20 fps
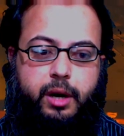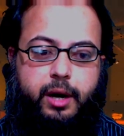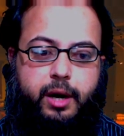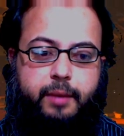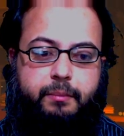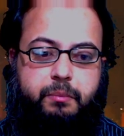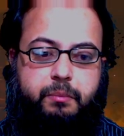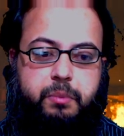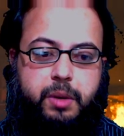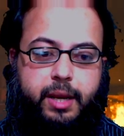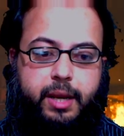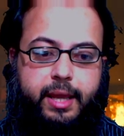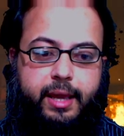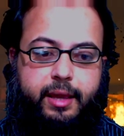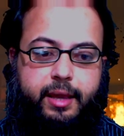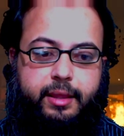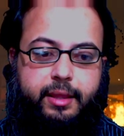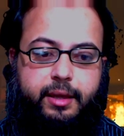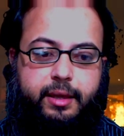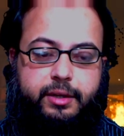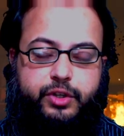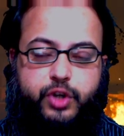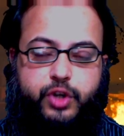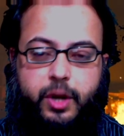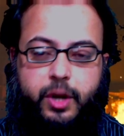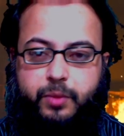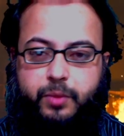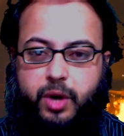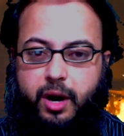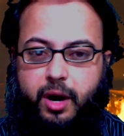play the
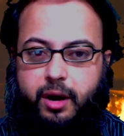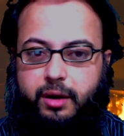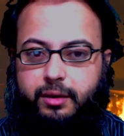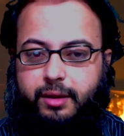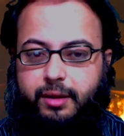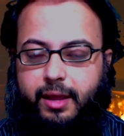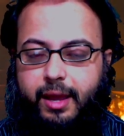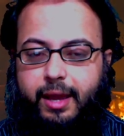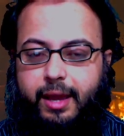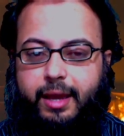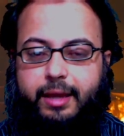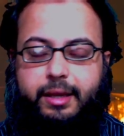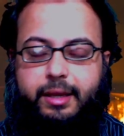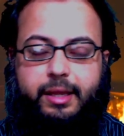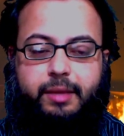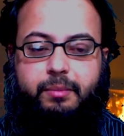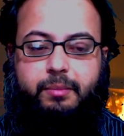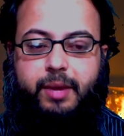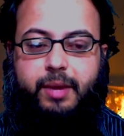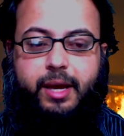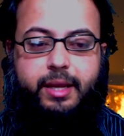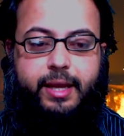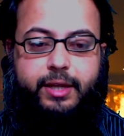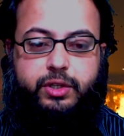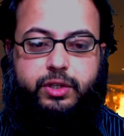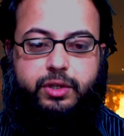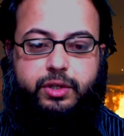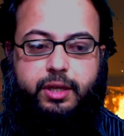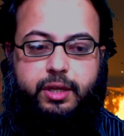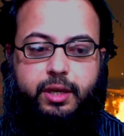trump card, and he might
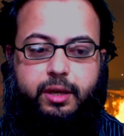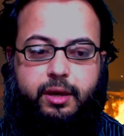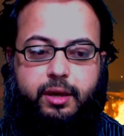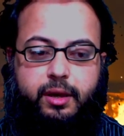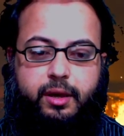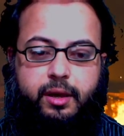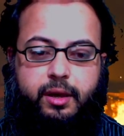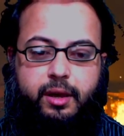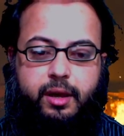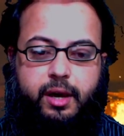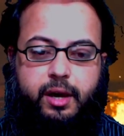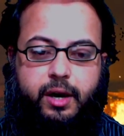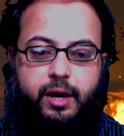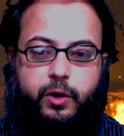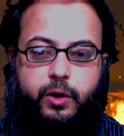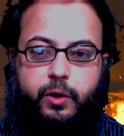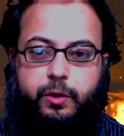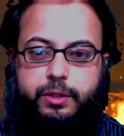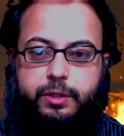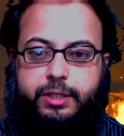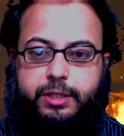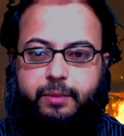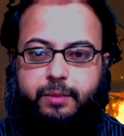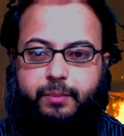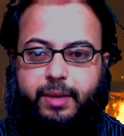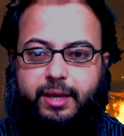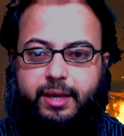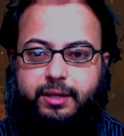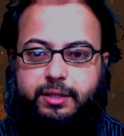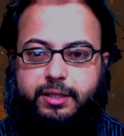actually go deep
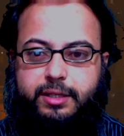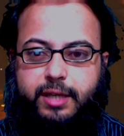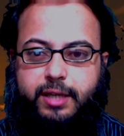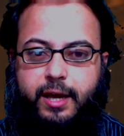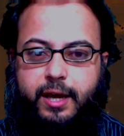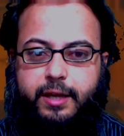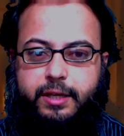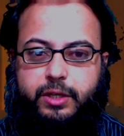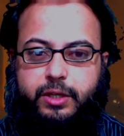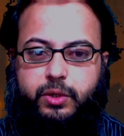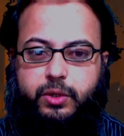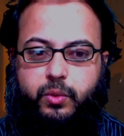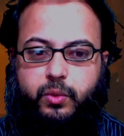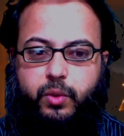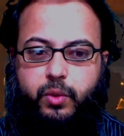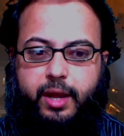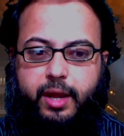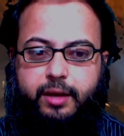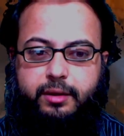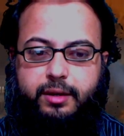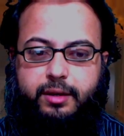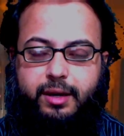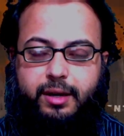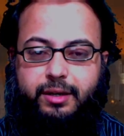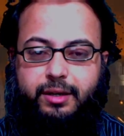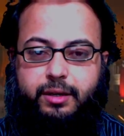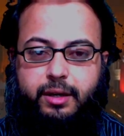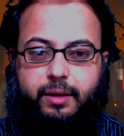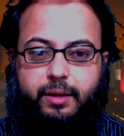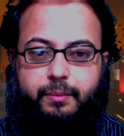inside Ukraine,
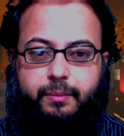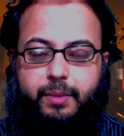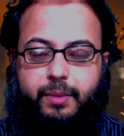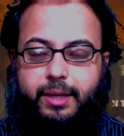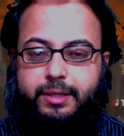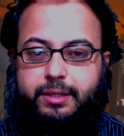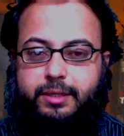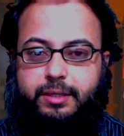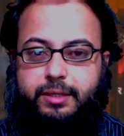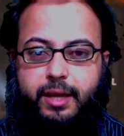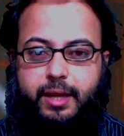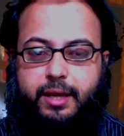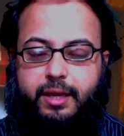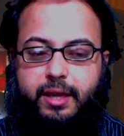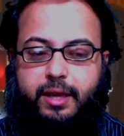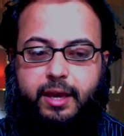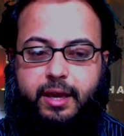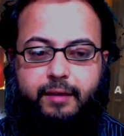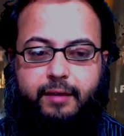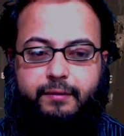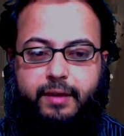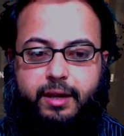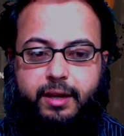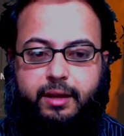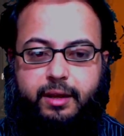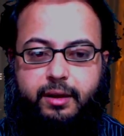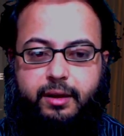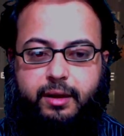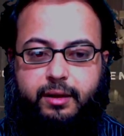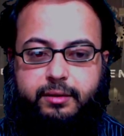places like Kiev
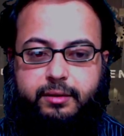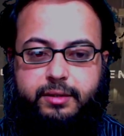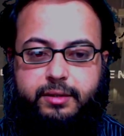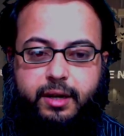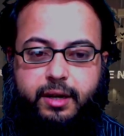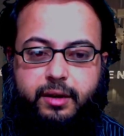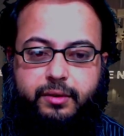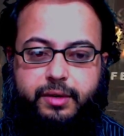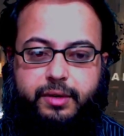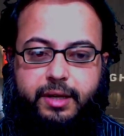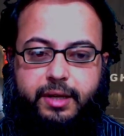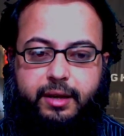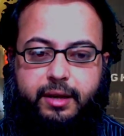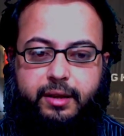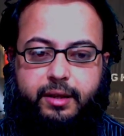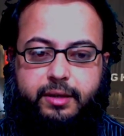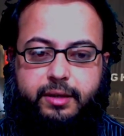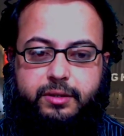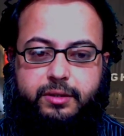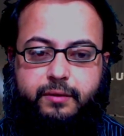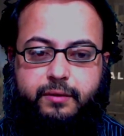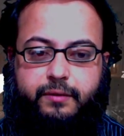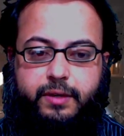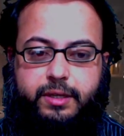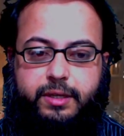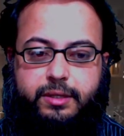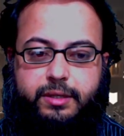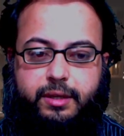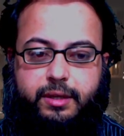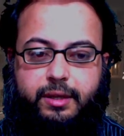and surrounding areas.
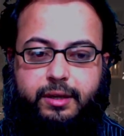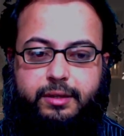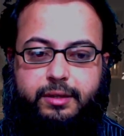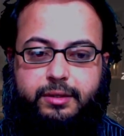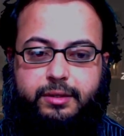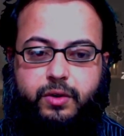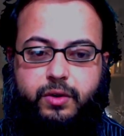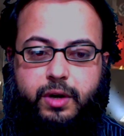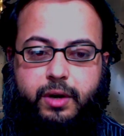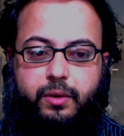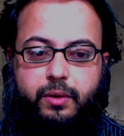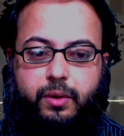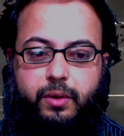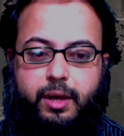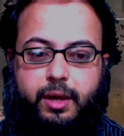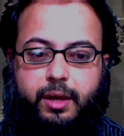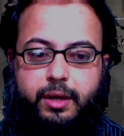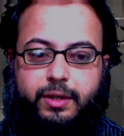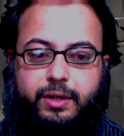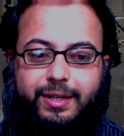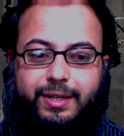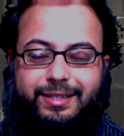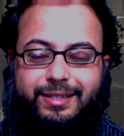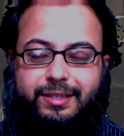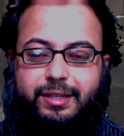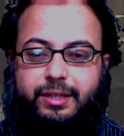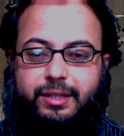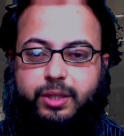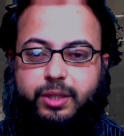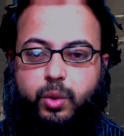Obviously, he is now
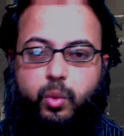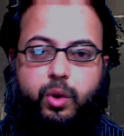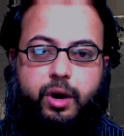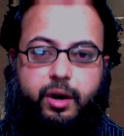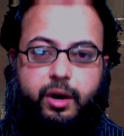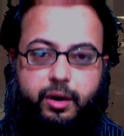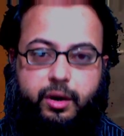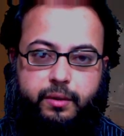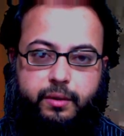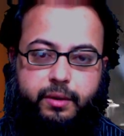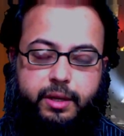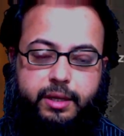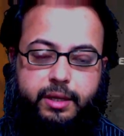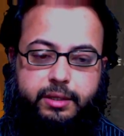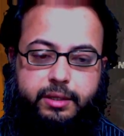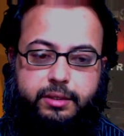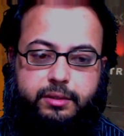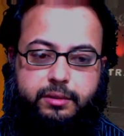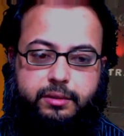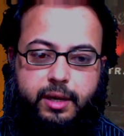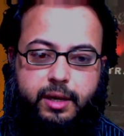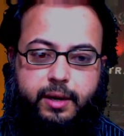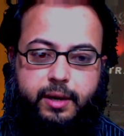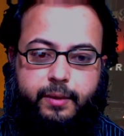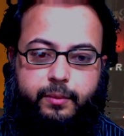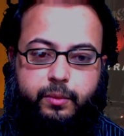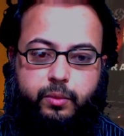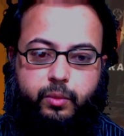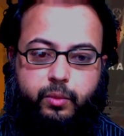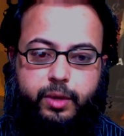testing the water. He's
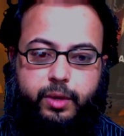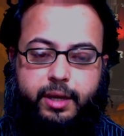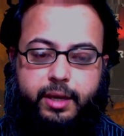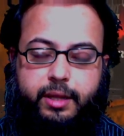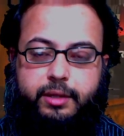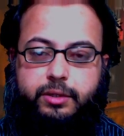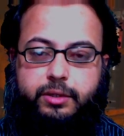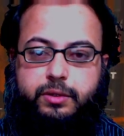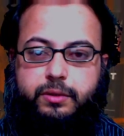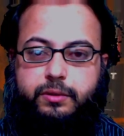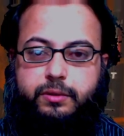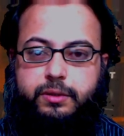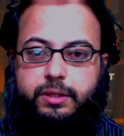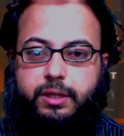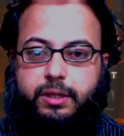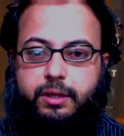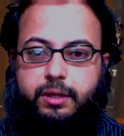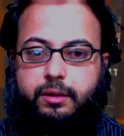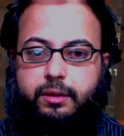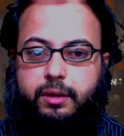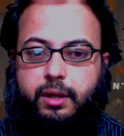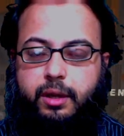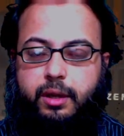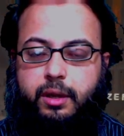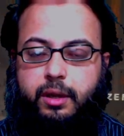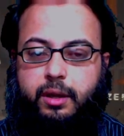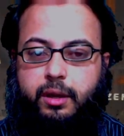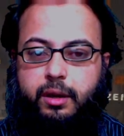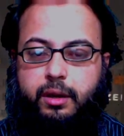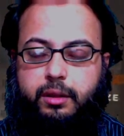waiting to see
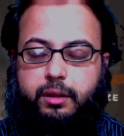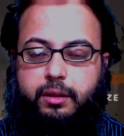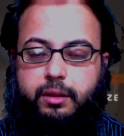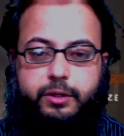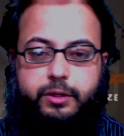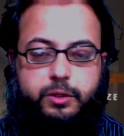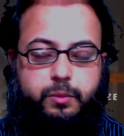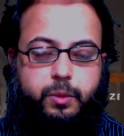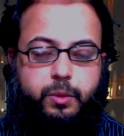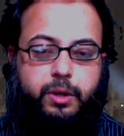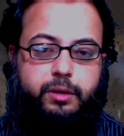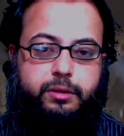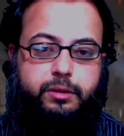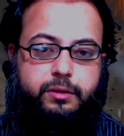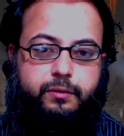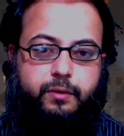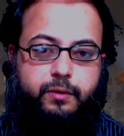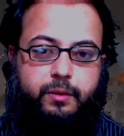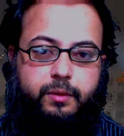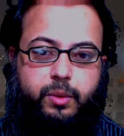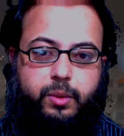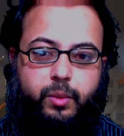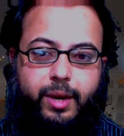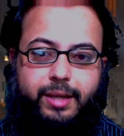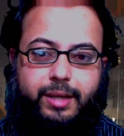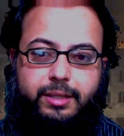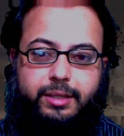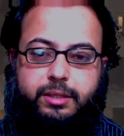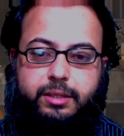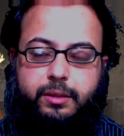the response from the
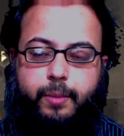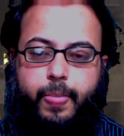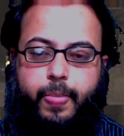West.